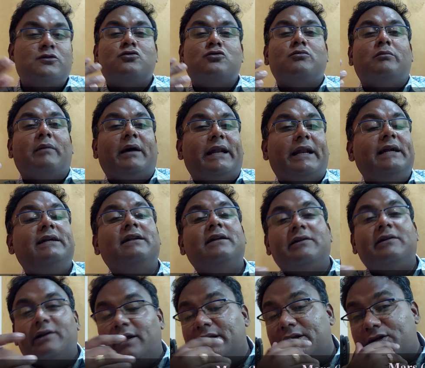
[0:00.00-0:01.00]
to marital
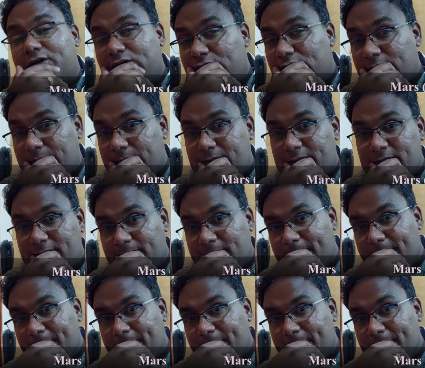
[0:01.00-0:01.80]
relationships.